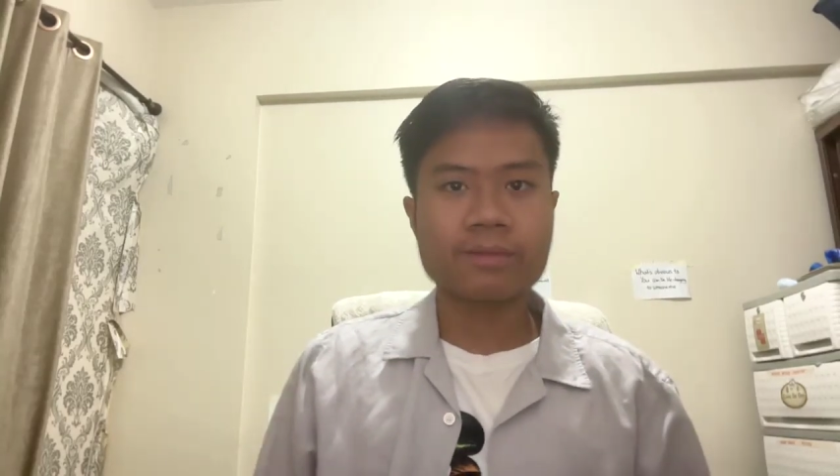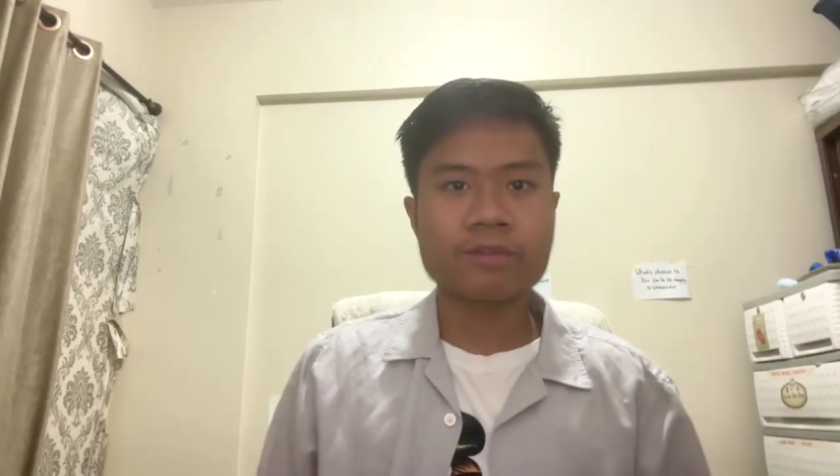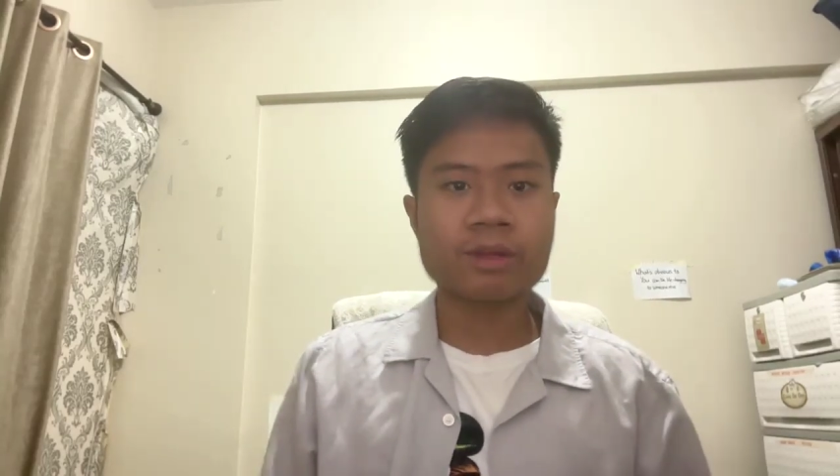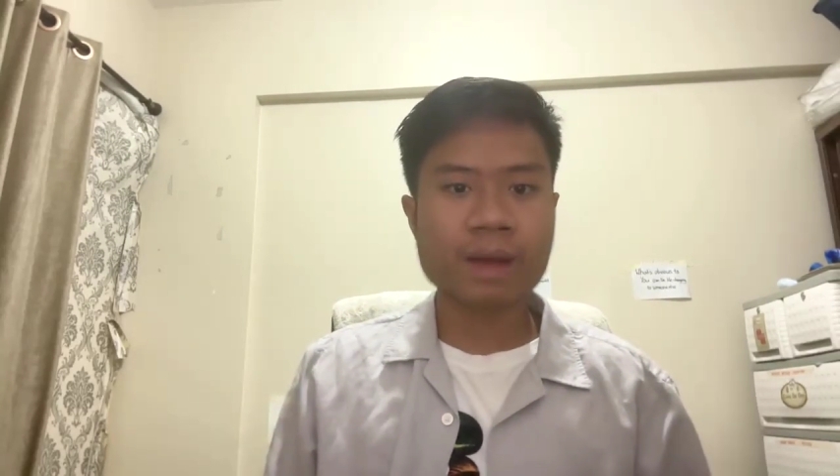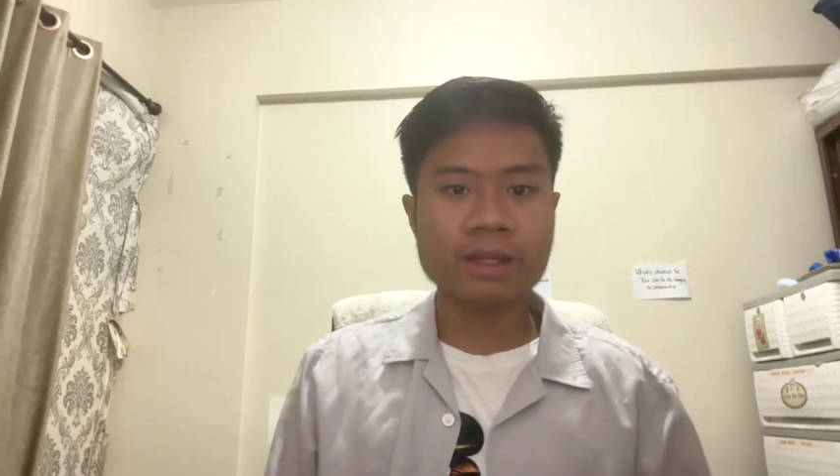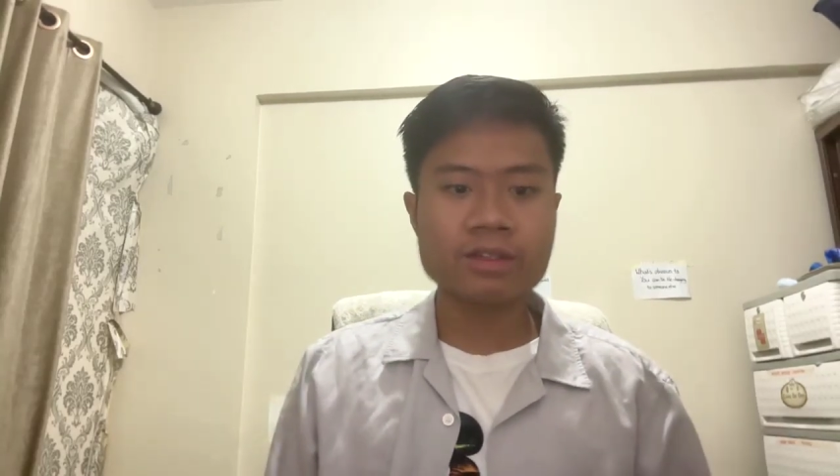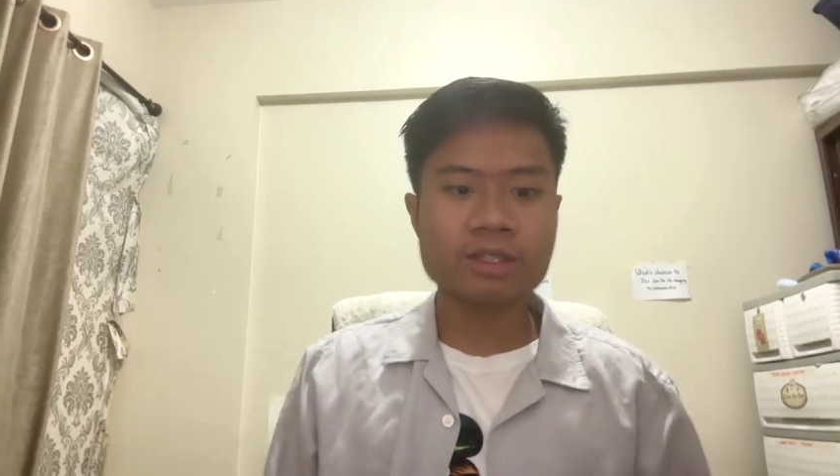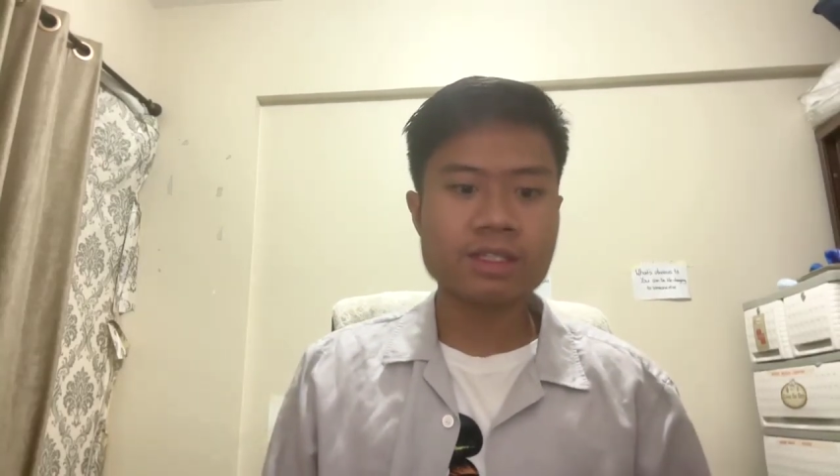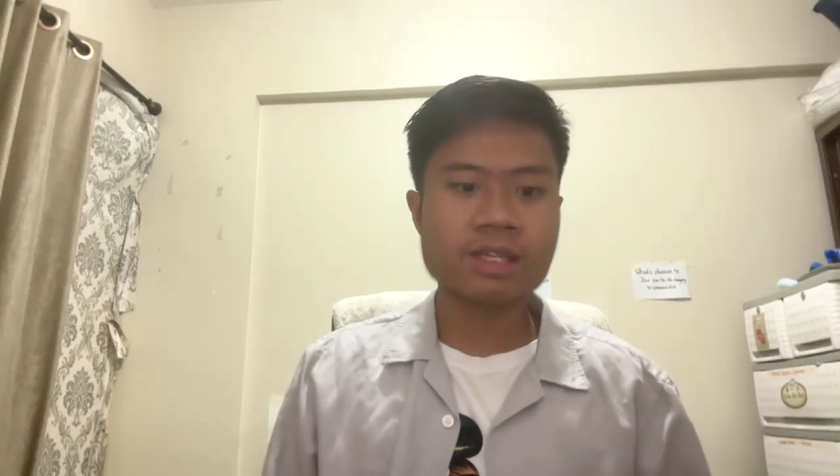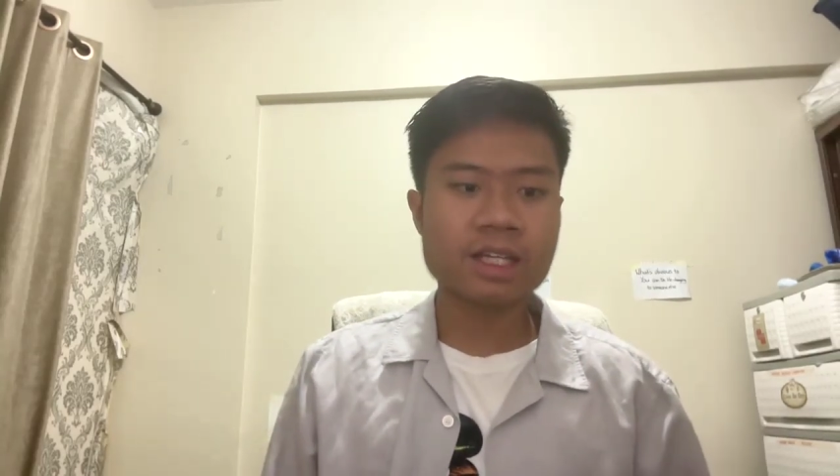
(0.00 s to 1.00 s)
What matters
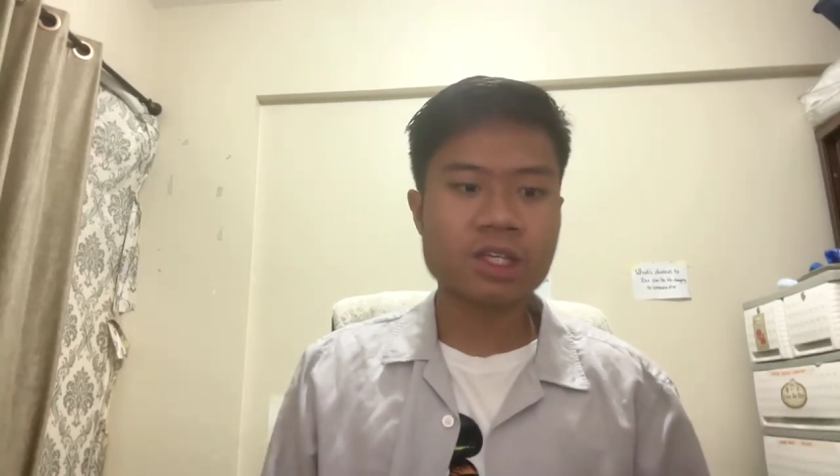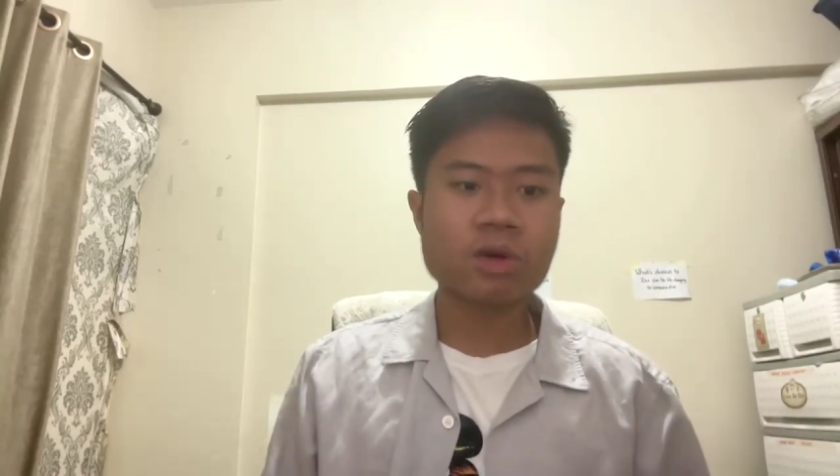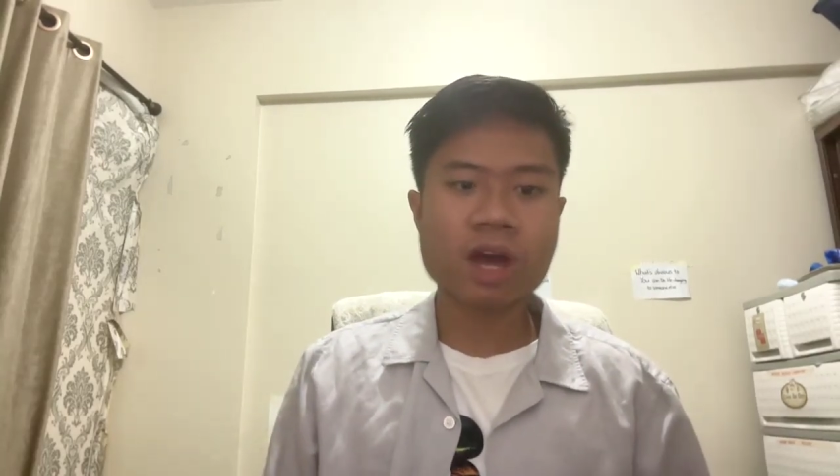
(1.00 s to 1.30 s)
is that you